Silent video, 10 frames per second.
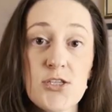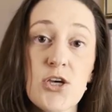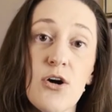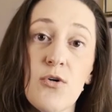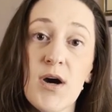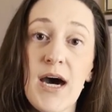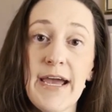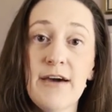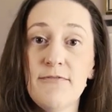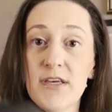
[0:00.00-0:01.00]
So
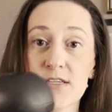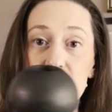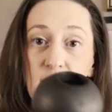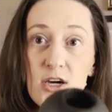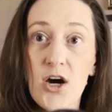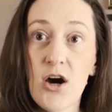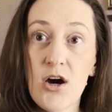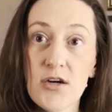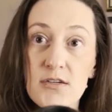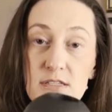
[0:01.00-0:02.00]
I have things like
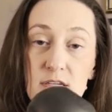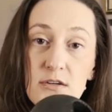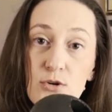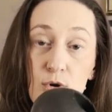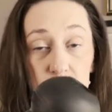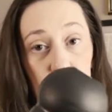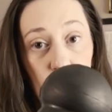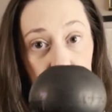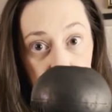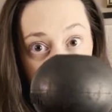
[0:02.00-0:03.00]
Kongs, or the
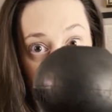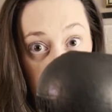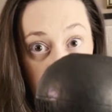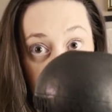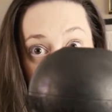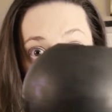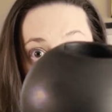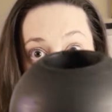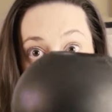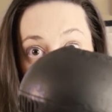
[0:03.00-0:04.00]
Kong Extreme
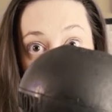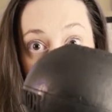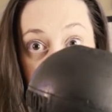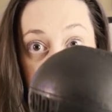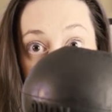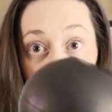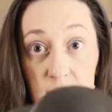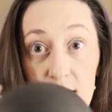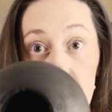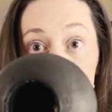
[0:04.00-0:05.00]
actually in this case.
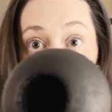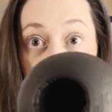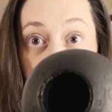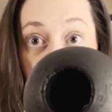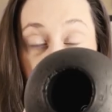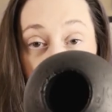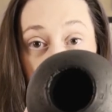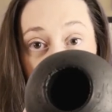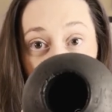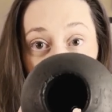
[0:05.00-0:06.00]
You
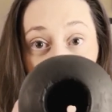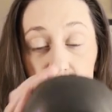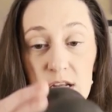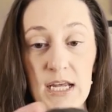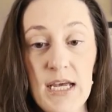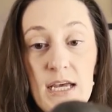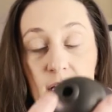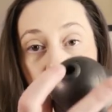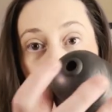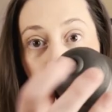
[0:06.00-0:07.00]
can put food in
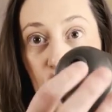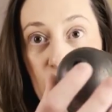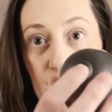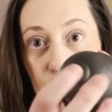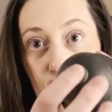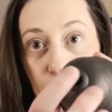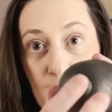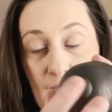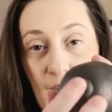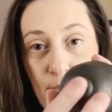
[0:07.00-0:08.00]
it, you can
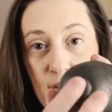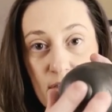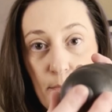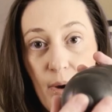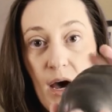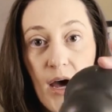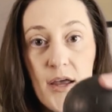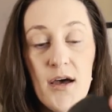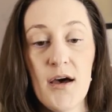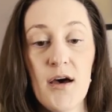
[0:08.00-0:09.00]
cap it at the
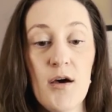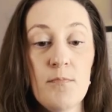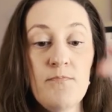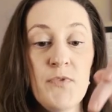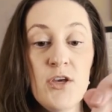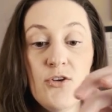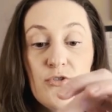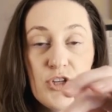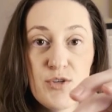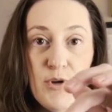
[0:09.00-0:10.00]
bottom, you
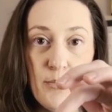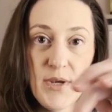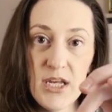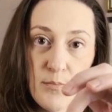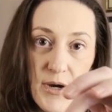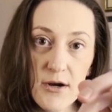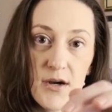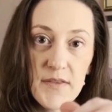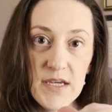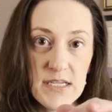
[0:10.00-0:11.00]
can smear peanut butter
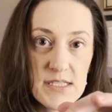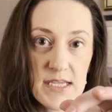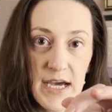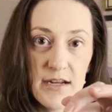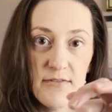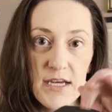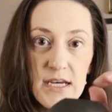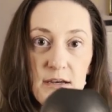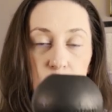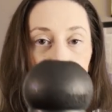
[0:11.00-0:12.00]
on the inside of it.